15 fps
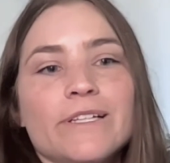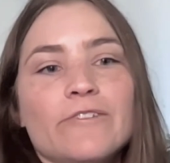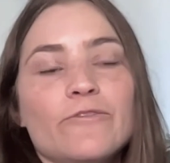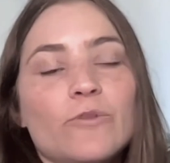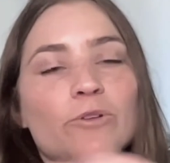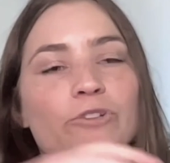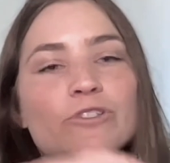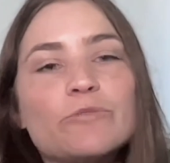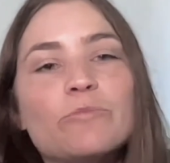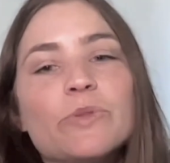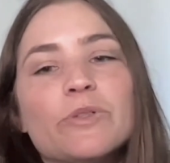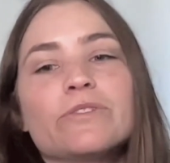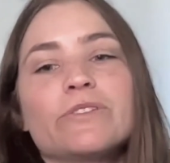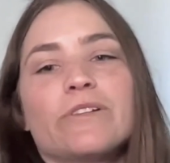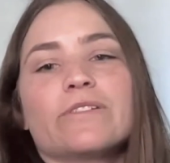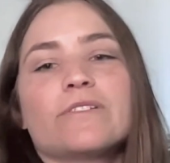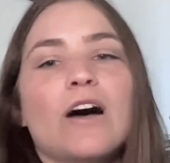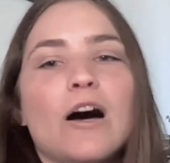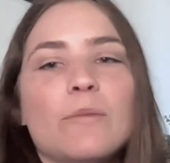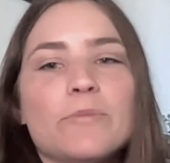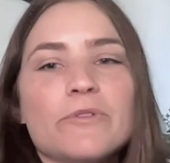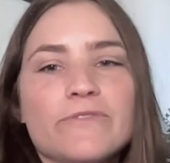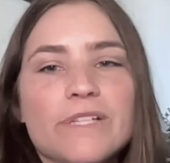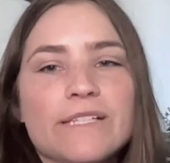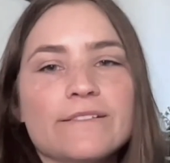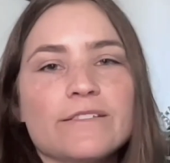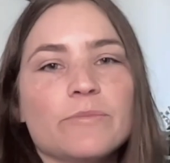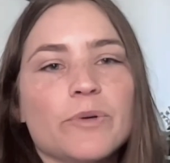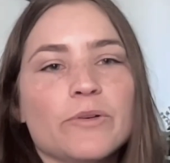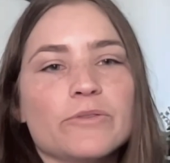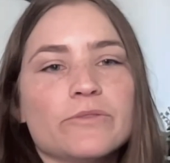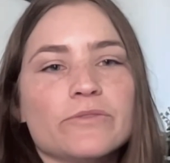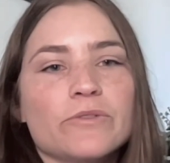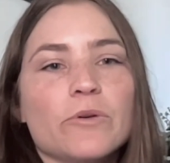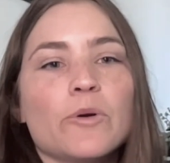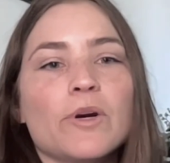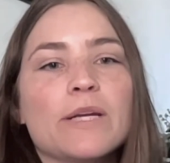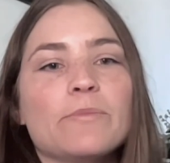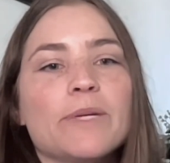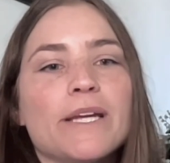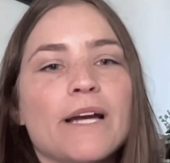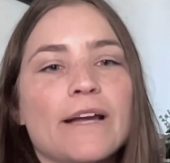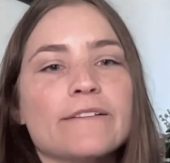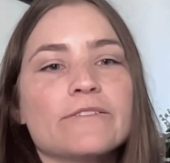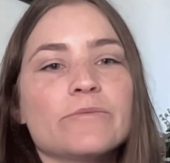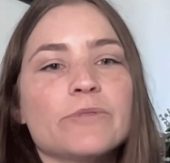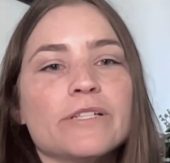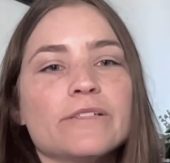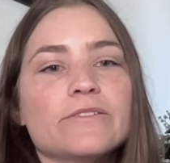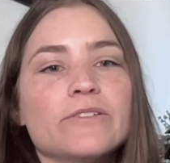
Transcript: Forge is built on top of EasyPost's core API suite.